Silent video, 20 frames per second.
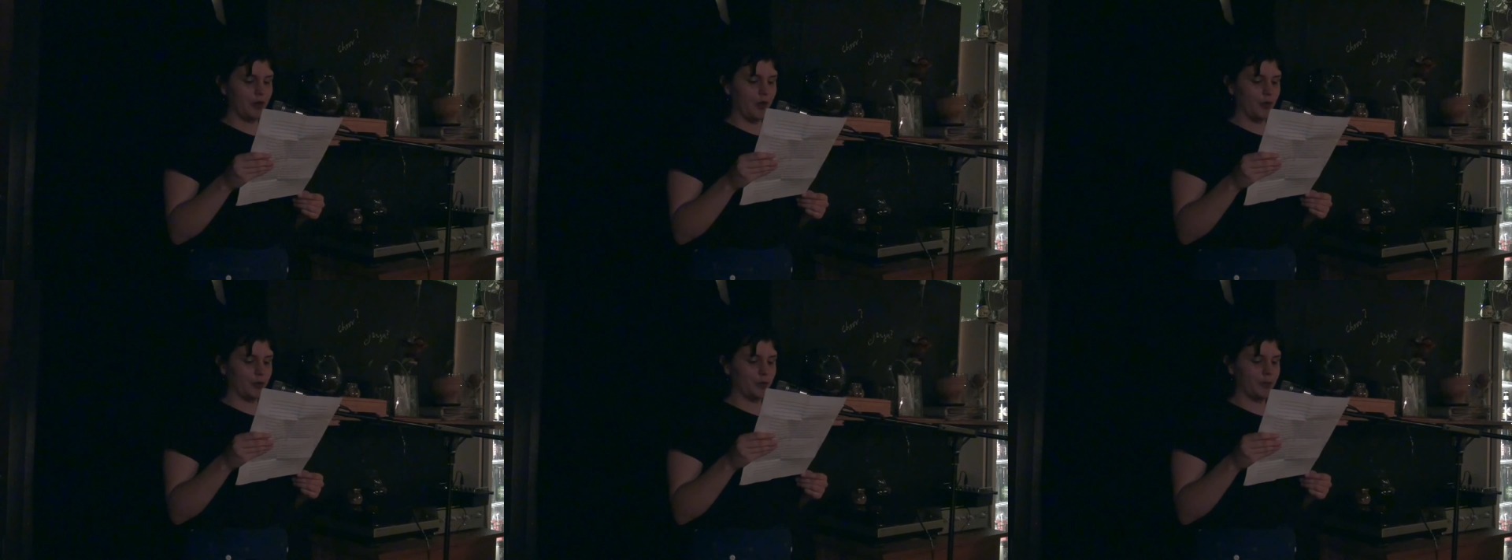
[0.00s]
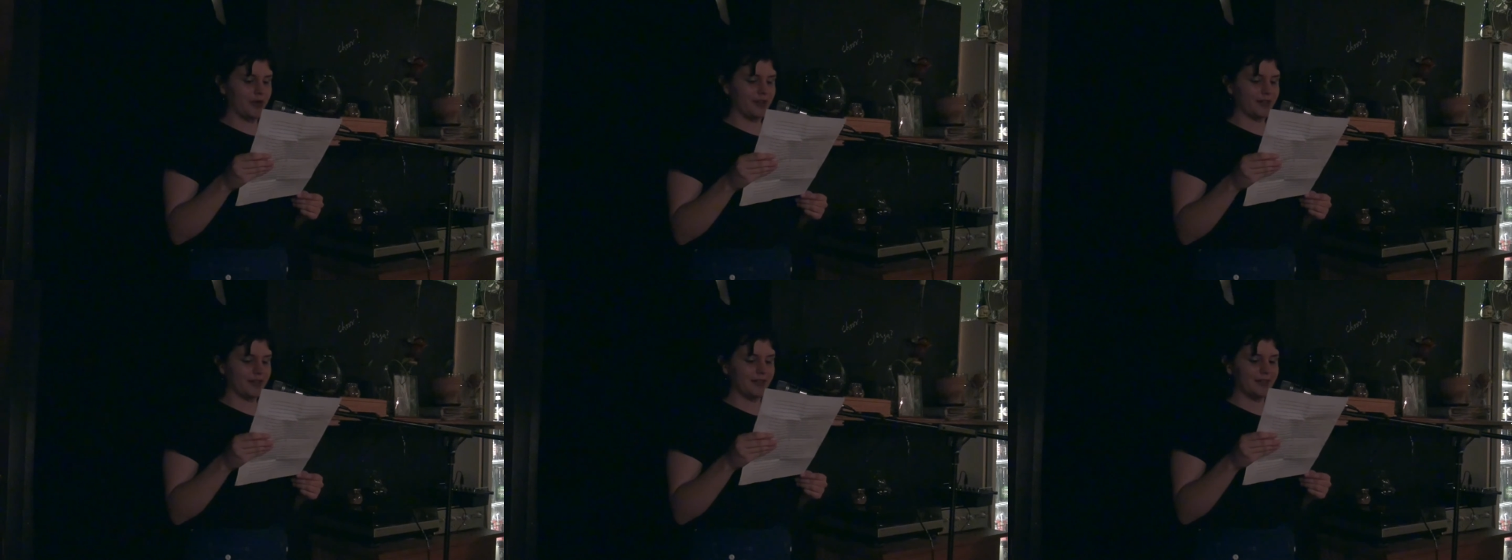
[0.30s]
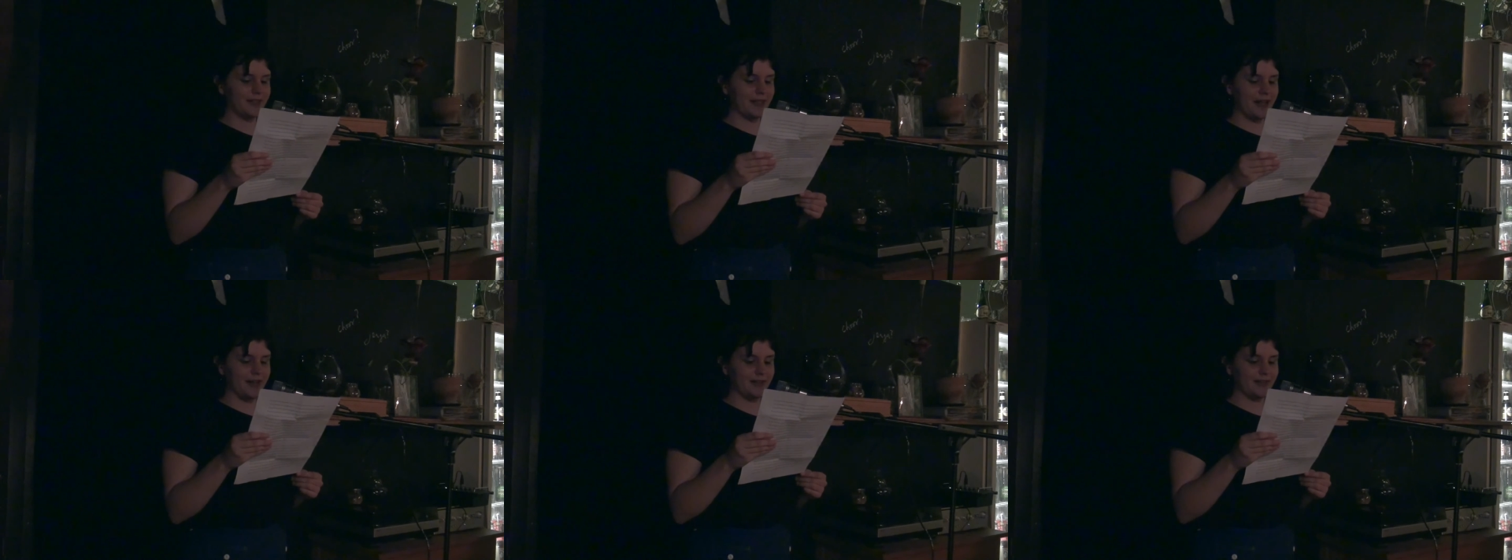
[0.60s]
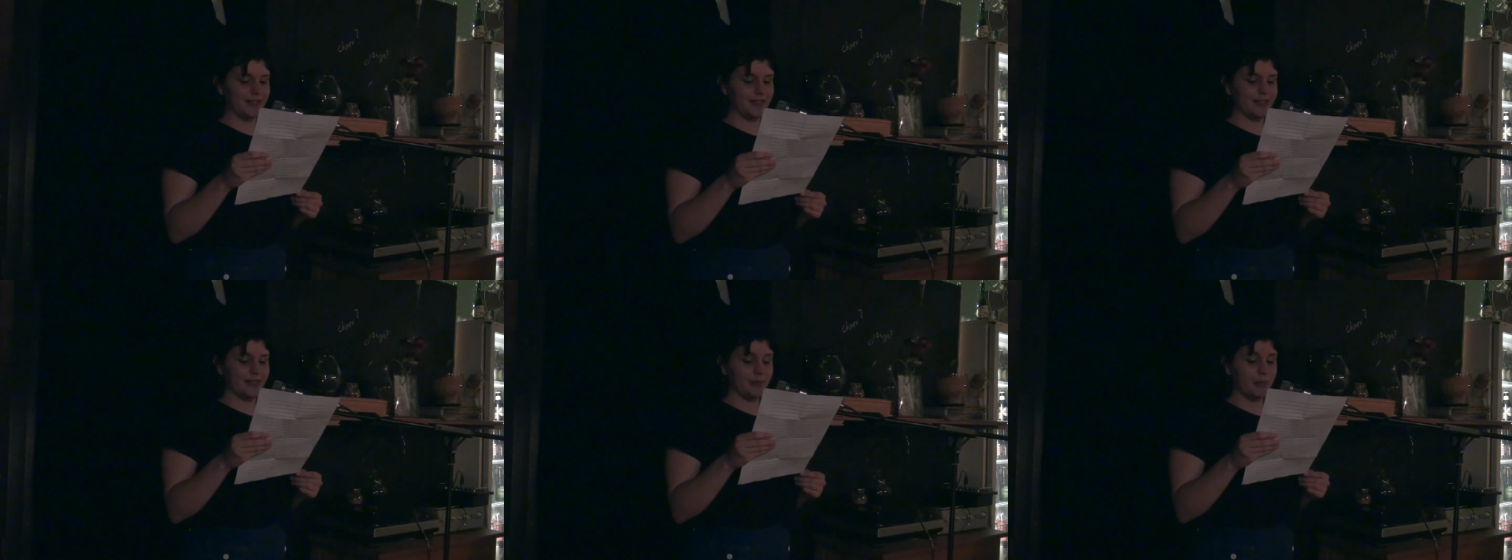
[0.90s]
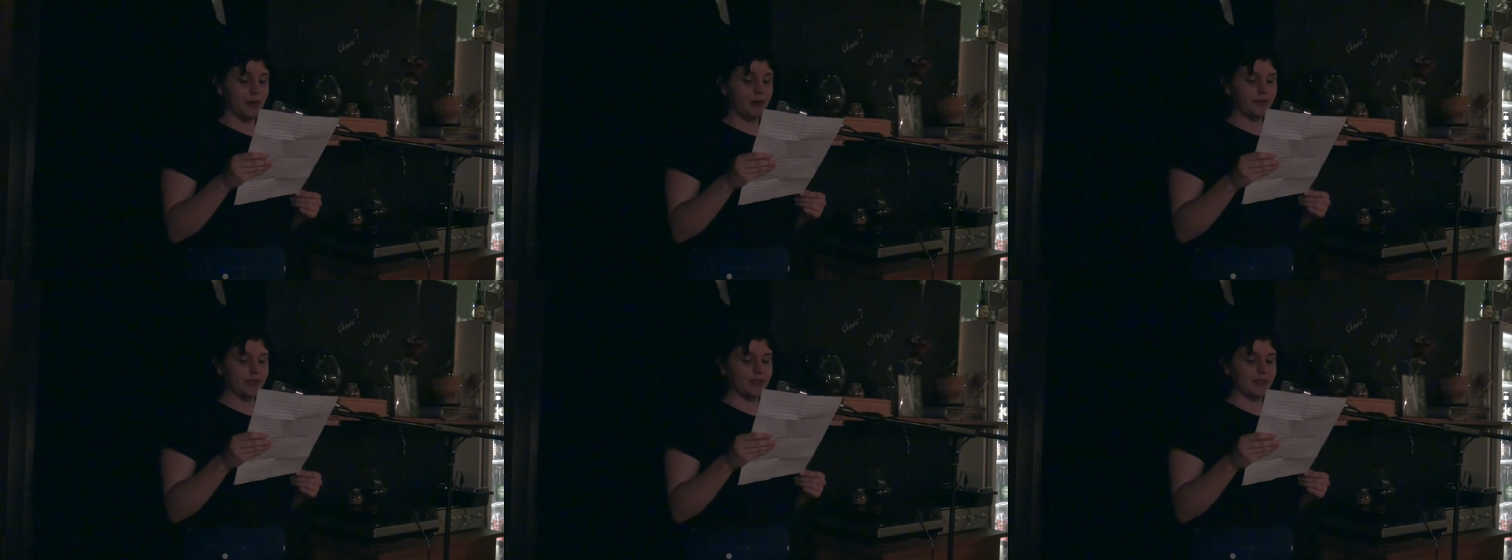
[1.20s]
old person's houses
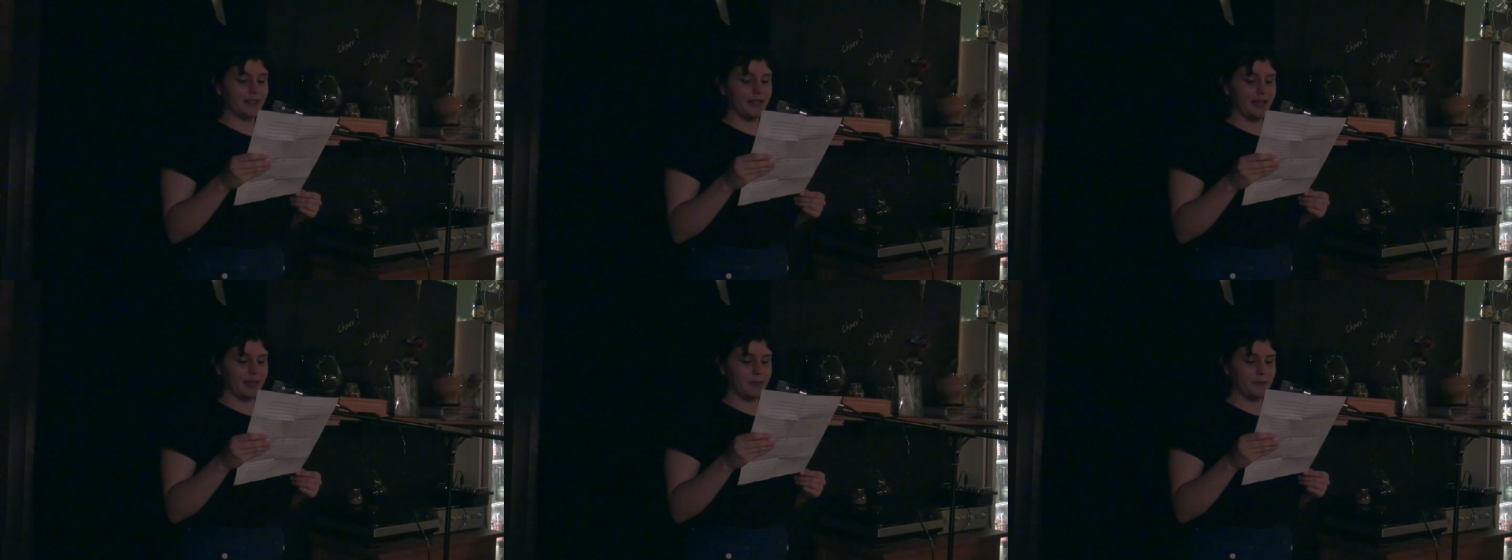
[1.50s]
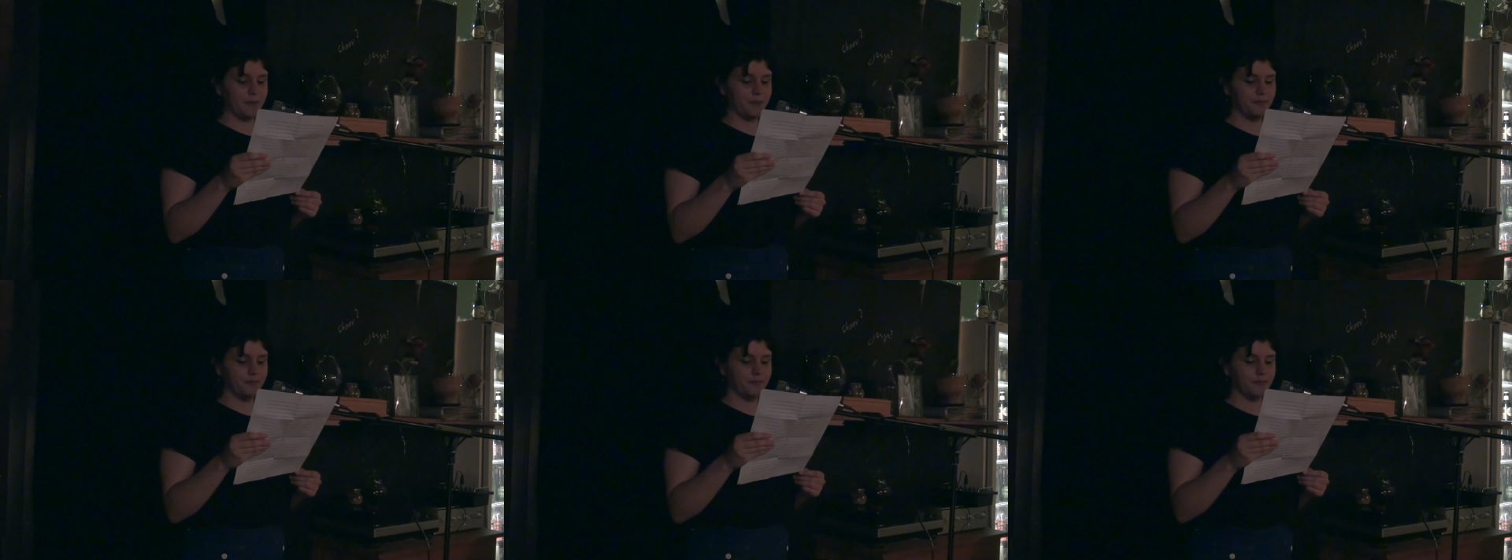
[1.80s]
smell the same?